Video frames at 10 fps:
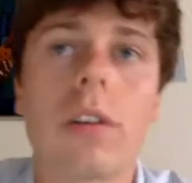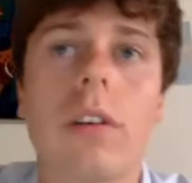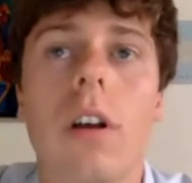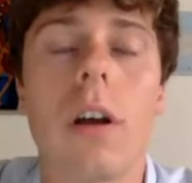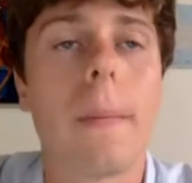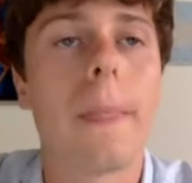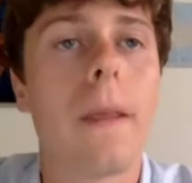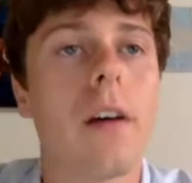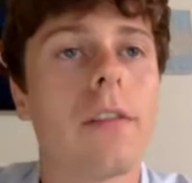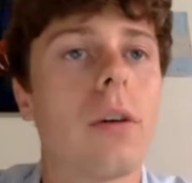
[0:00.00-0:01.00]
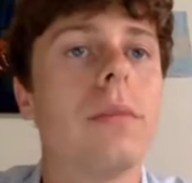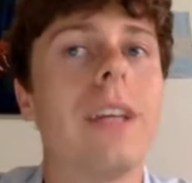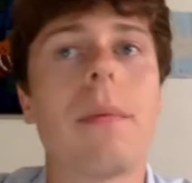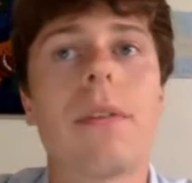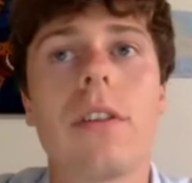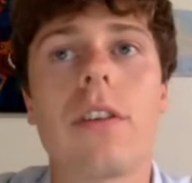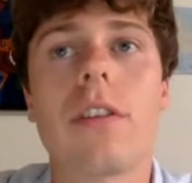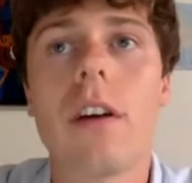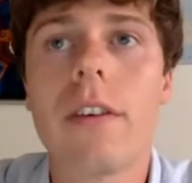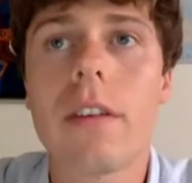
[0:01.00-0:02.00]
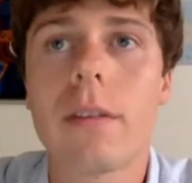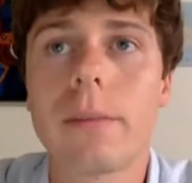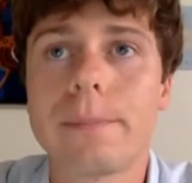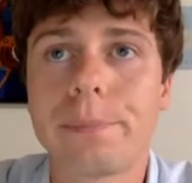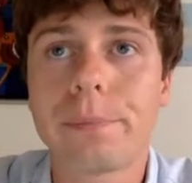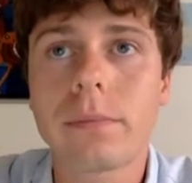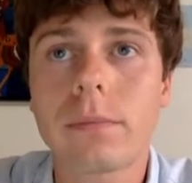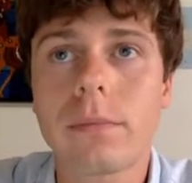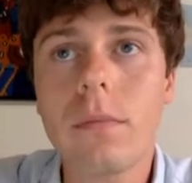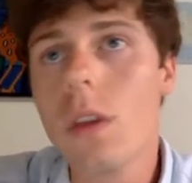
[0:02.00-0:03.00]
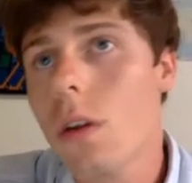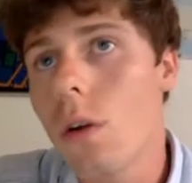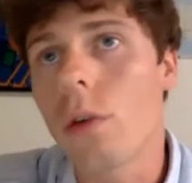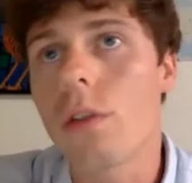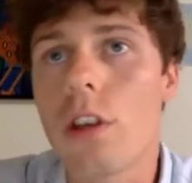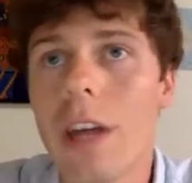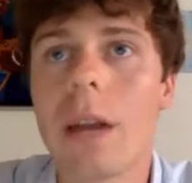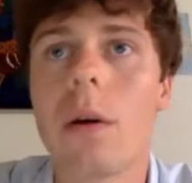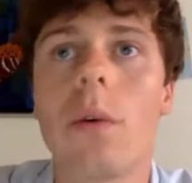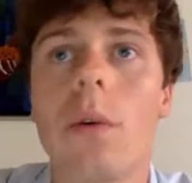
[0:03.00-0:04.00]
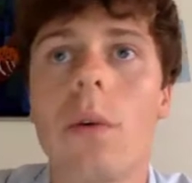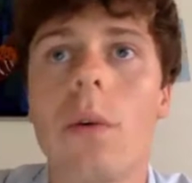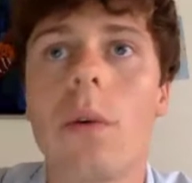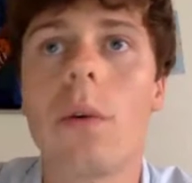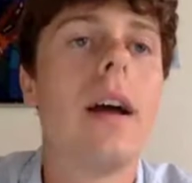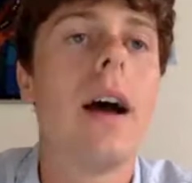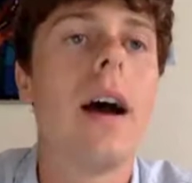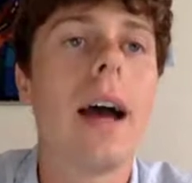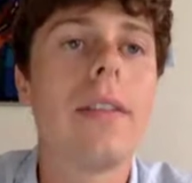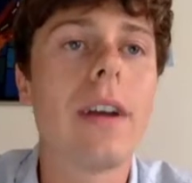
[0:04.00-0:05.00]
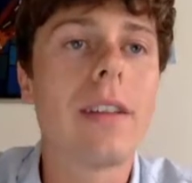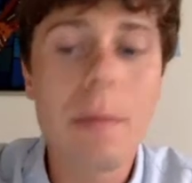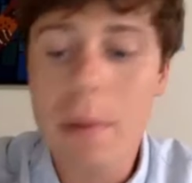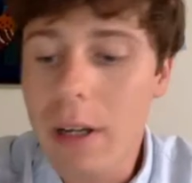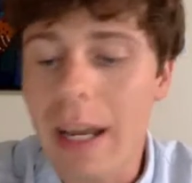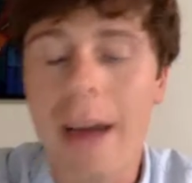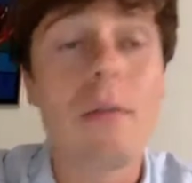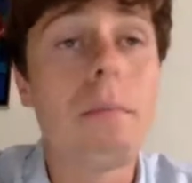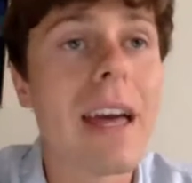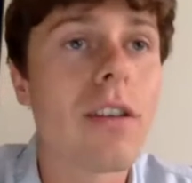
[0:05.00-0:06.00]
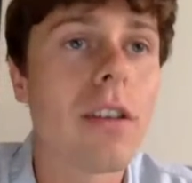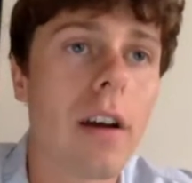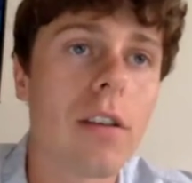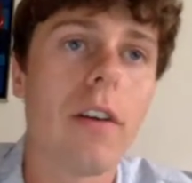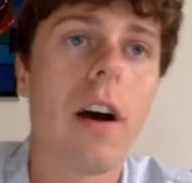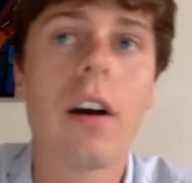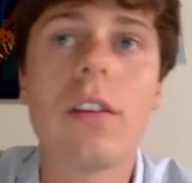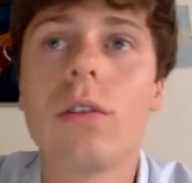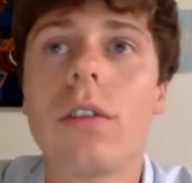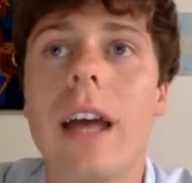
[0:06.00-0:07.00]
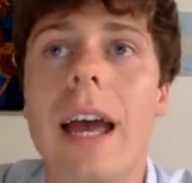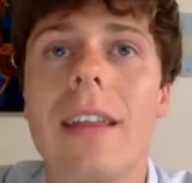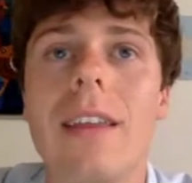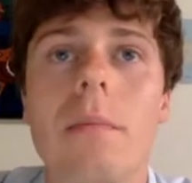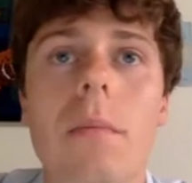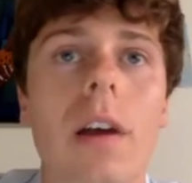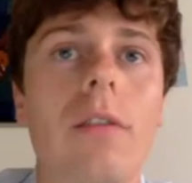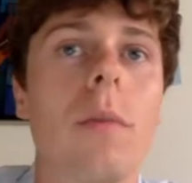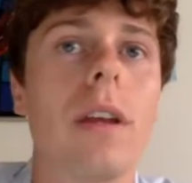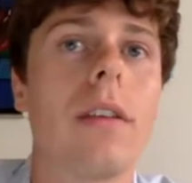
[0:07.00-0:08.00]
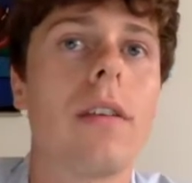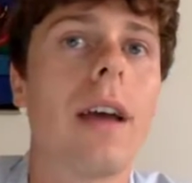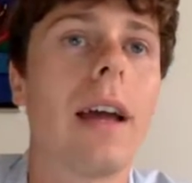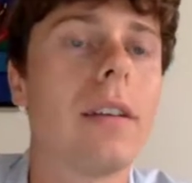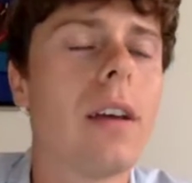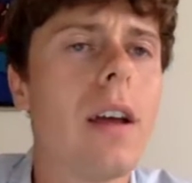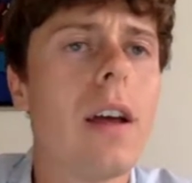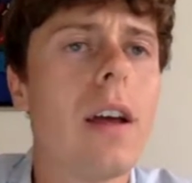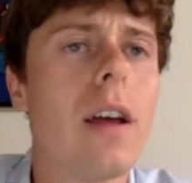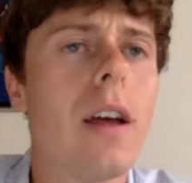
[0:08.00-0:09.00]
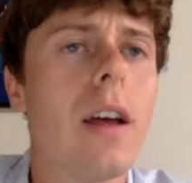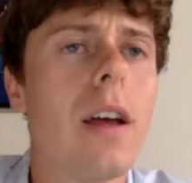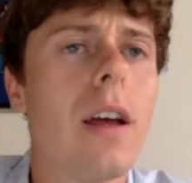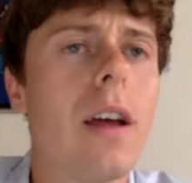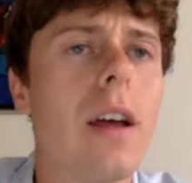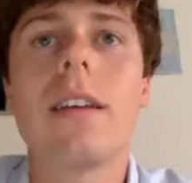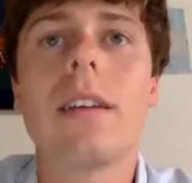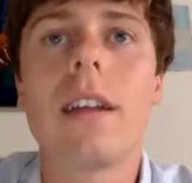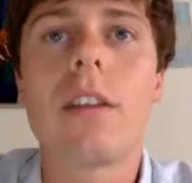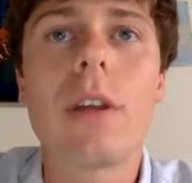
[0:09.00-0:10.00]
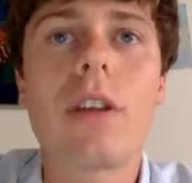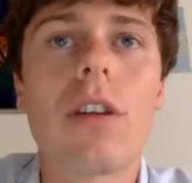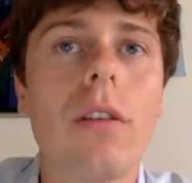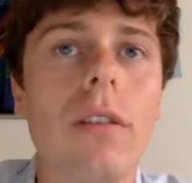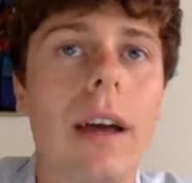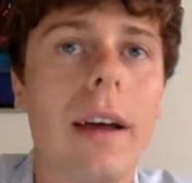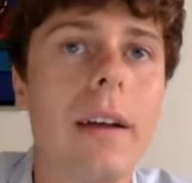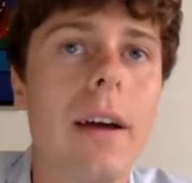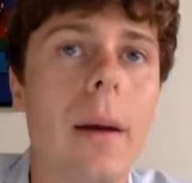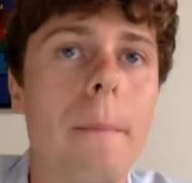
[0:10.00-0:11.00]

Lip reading: water column from depth to the surface or to shallower water, and they typically have a mesh size of 180 micrometers. And actually, it's been shown that